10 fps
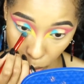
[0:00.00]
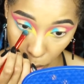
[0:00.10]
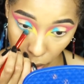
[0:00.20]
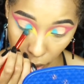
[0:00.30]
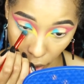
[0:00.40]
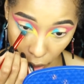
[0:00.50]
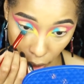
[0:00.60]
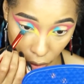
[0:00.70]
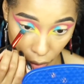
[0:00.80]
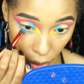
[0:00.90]
point,
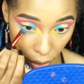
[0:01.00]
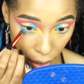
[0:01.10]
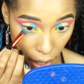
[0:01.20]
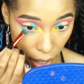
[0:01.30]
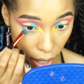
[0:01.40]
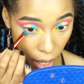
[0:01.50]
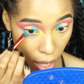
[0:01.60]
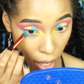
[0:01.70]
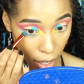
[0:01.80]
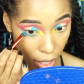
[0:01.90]
they felt that
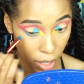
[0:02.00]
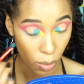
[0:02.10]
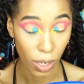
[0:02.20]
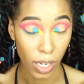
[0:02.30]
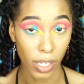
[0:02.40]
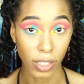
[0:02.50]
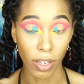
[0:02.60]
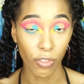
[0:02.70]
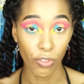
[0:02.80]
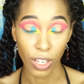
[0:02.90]
he was
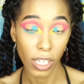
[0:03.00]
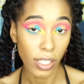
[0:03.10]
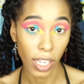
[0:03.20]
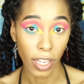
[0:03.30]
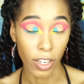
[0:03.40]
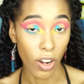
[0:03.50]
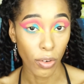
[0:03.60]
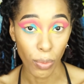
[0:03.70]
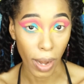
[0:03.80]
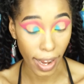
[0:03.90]
fixated
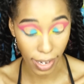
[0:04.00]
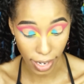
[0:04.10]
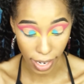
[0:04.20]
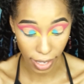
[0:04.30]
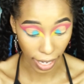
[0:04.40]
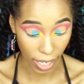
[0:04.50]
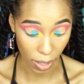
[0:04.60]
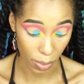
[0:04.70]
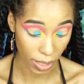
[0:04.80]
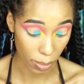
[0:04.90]
on Randy, like he
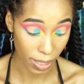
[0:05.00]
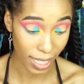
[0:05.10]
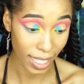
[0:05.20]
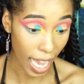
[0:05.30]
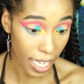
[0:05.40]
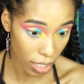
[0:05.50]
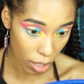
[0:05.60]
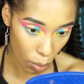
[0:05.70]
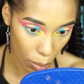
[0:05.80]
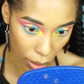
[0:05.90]
was obsessed
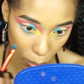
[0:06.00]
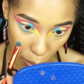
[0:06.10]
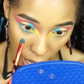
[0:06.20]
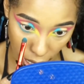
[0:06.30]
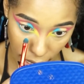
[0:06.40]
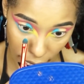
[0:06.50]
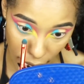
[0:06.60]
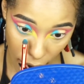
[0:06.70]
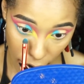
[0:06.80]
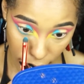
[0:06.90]
with
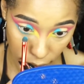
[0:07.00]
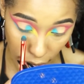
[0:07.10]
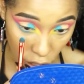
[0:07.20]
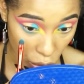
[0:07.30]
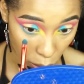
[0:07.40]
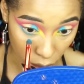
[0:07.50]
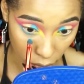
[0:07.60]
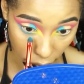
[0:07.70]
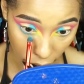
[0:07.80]
Randy sexually,